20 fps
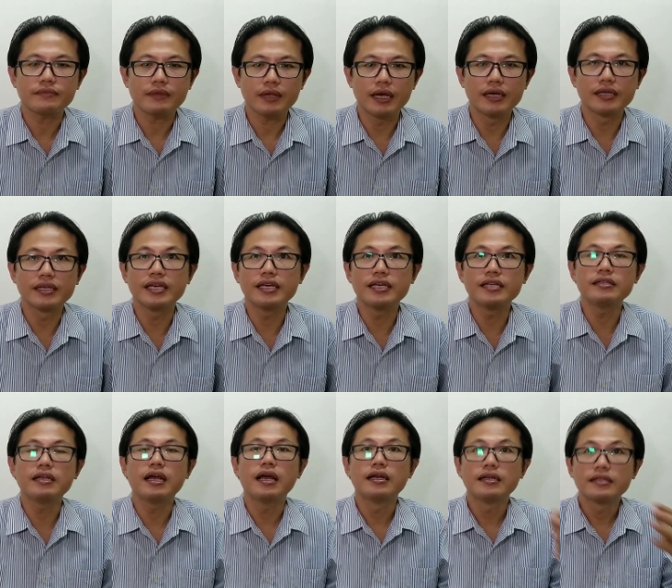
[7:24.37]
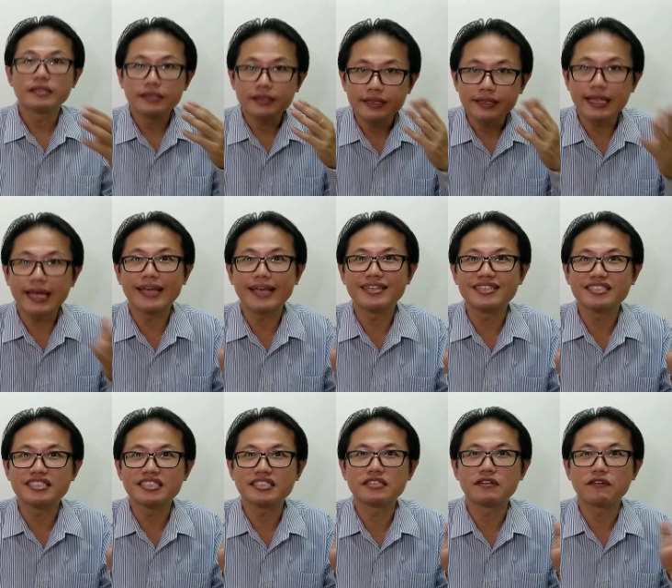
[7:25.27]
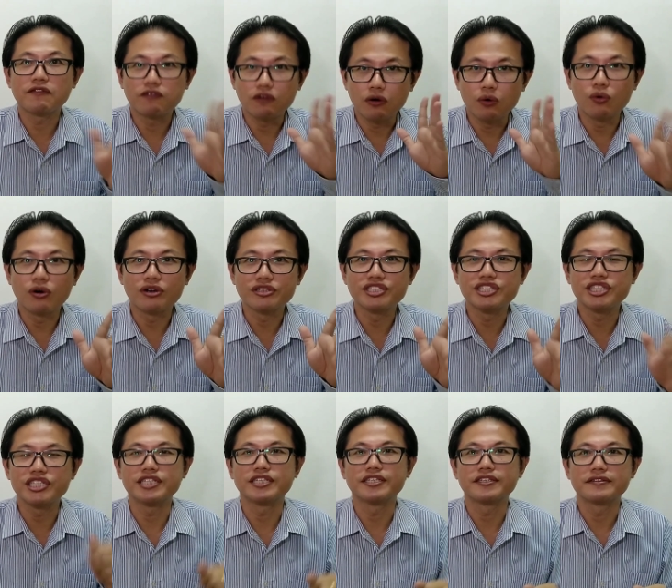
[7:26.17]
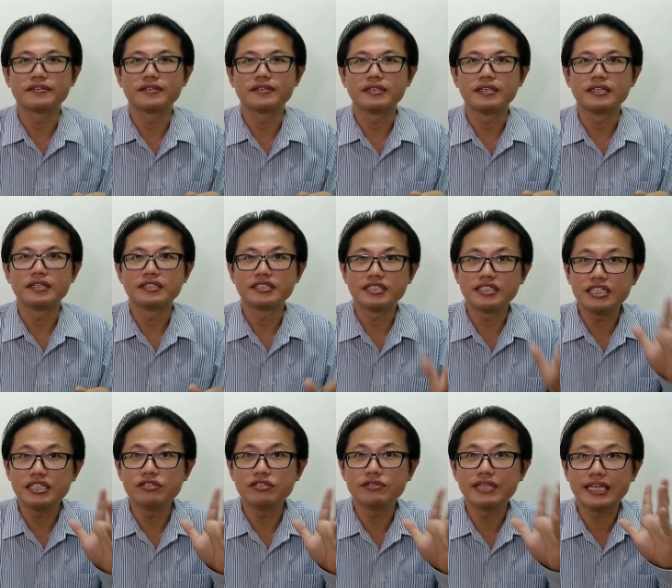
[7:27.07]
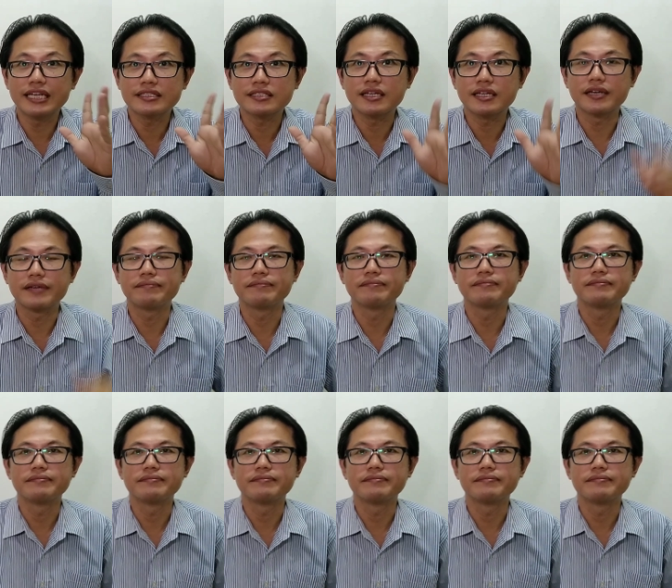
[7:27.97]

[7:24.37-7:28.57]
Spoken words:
Again, thanks for watching. See you next time.